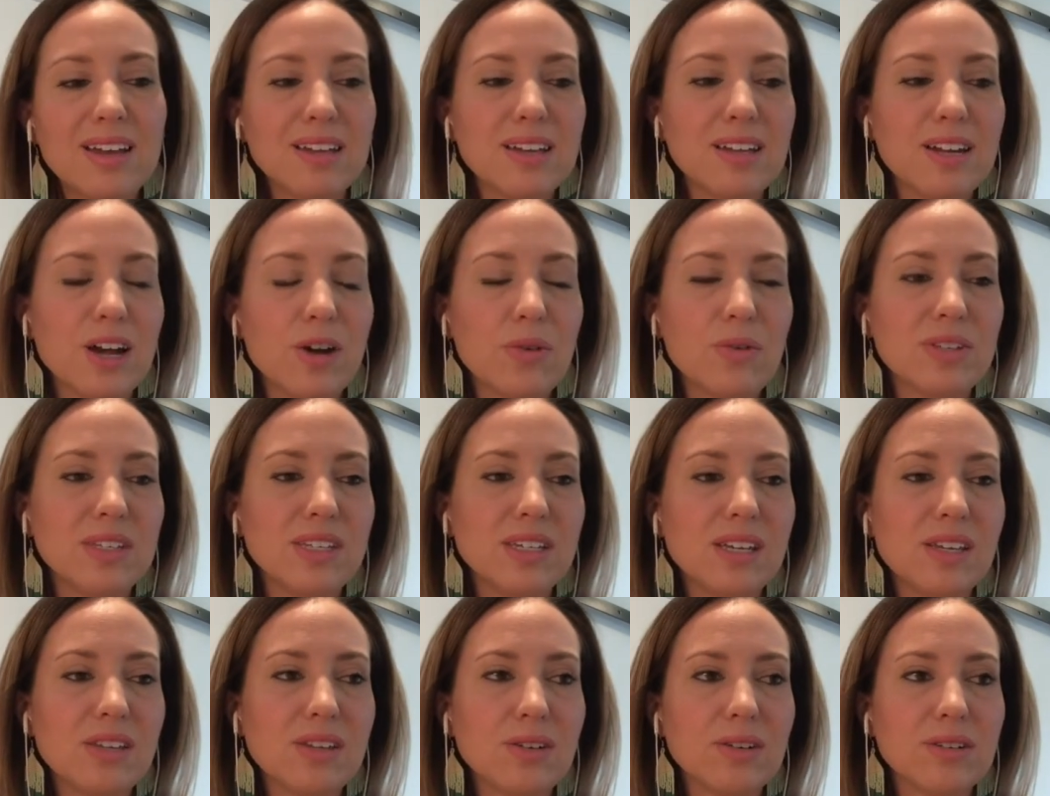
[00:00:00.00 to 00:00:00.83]
it's
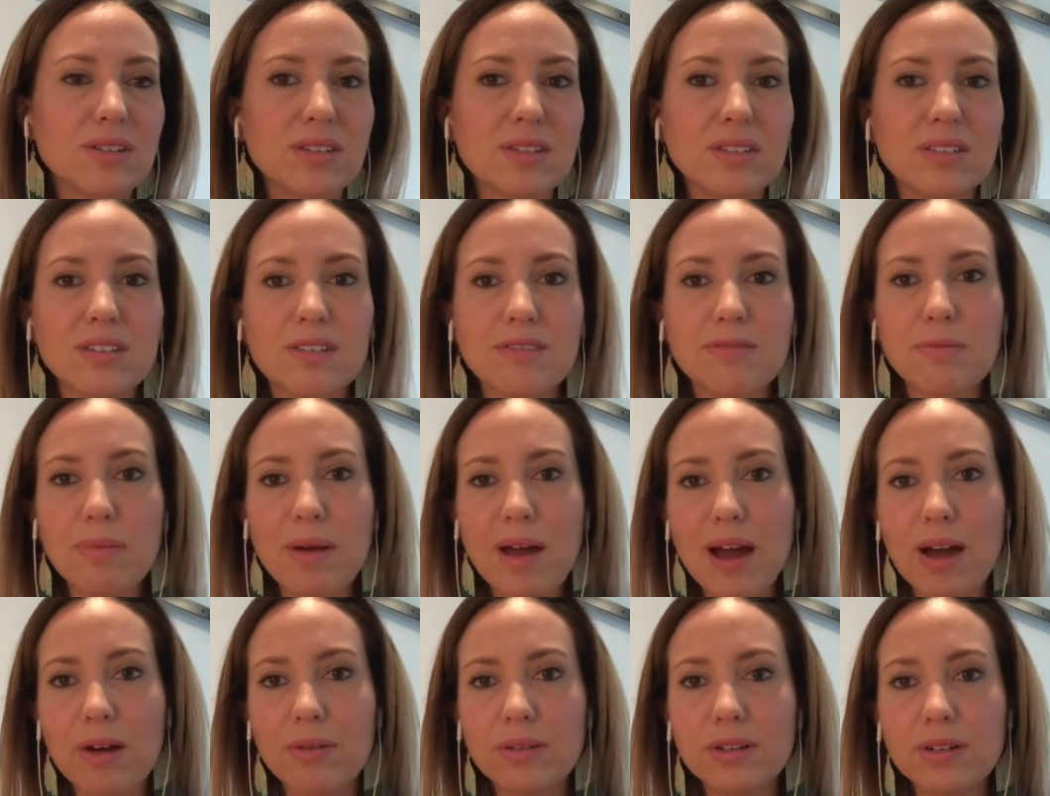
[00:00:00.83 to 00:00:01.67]
either a sense of
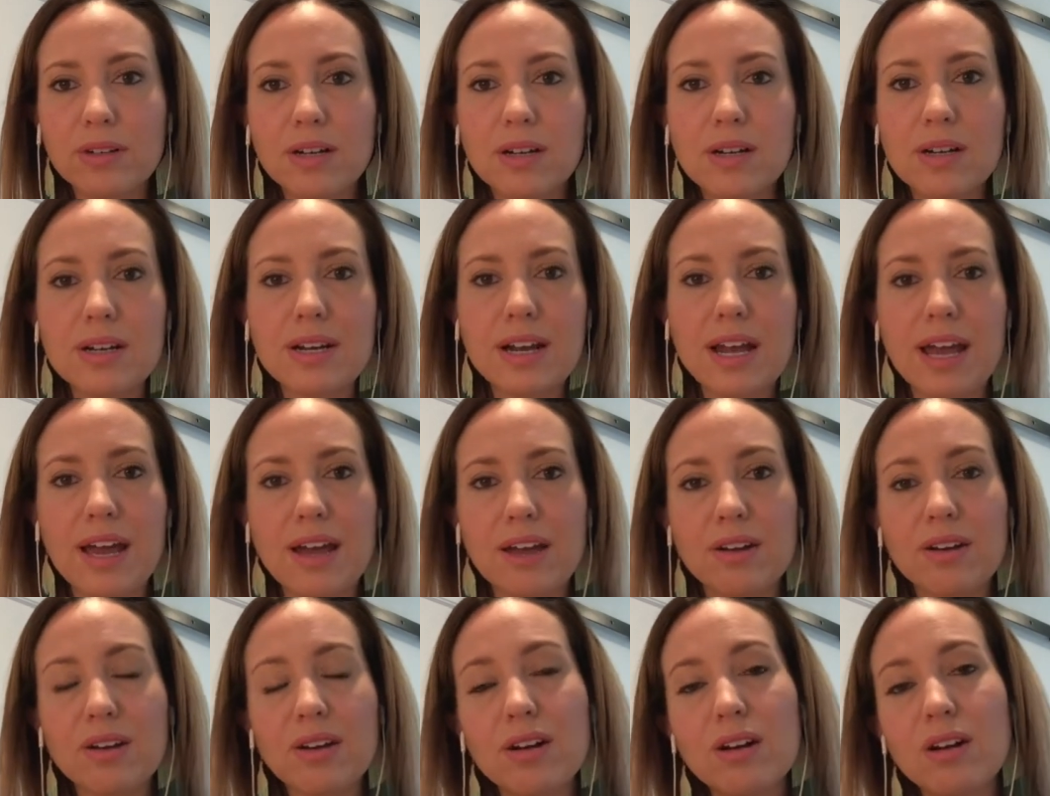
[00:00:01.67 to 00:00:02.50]
power and
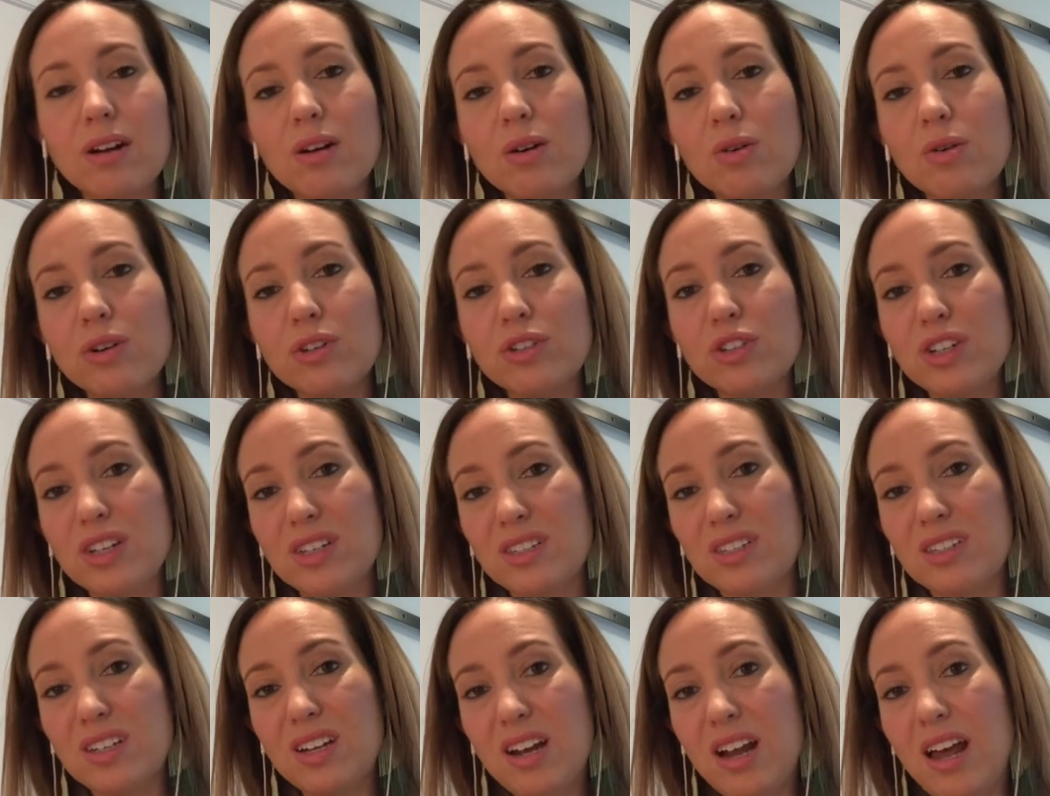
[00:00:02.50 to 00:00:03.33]
anger or
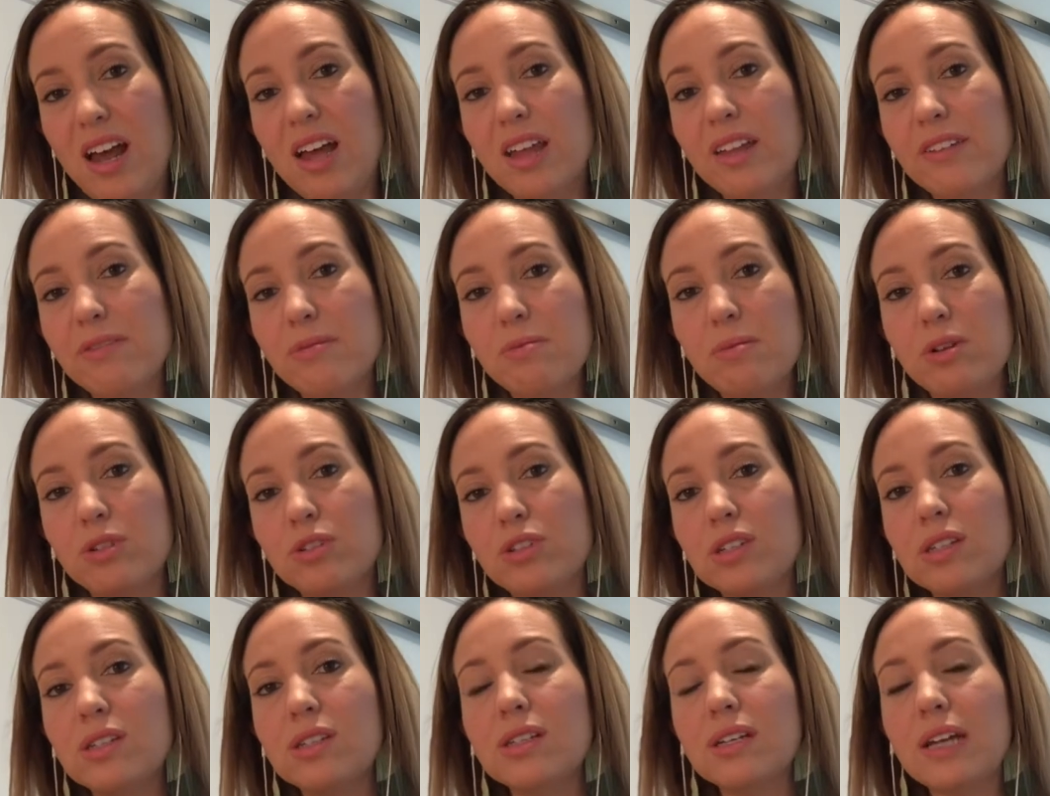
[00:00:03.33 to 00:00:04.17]
just denial of
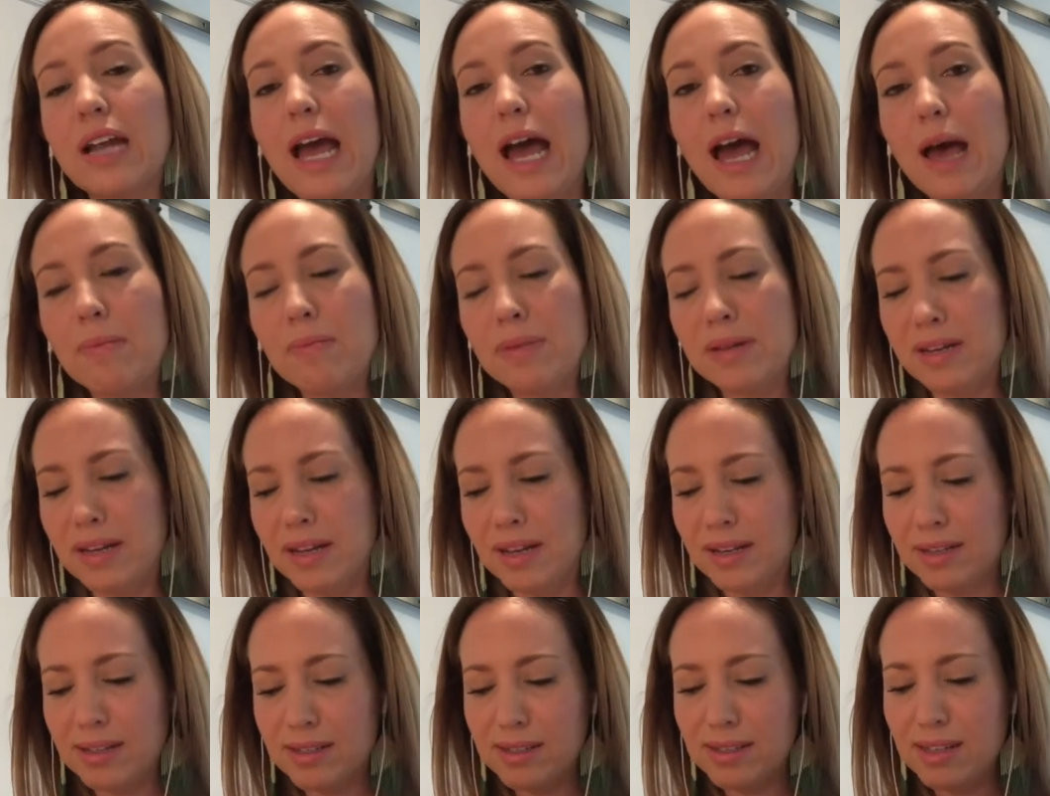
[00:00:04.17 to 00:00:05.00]
emotions and
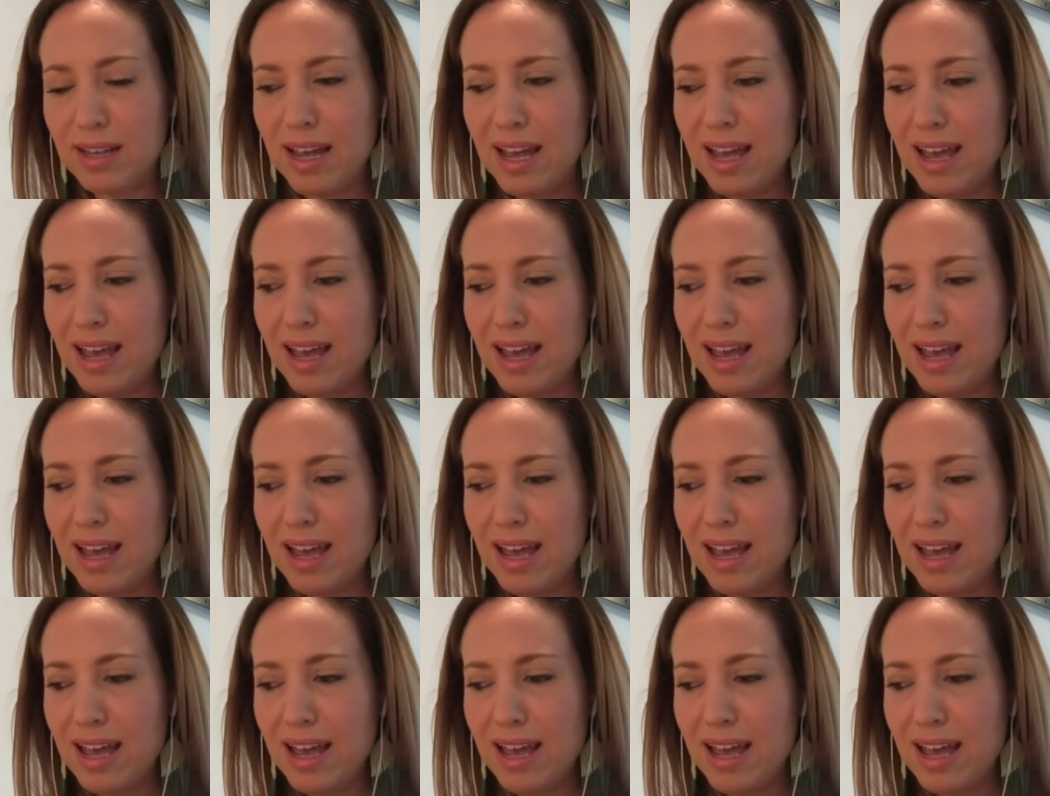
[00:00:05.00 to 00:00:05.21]
happiness.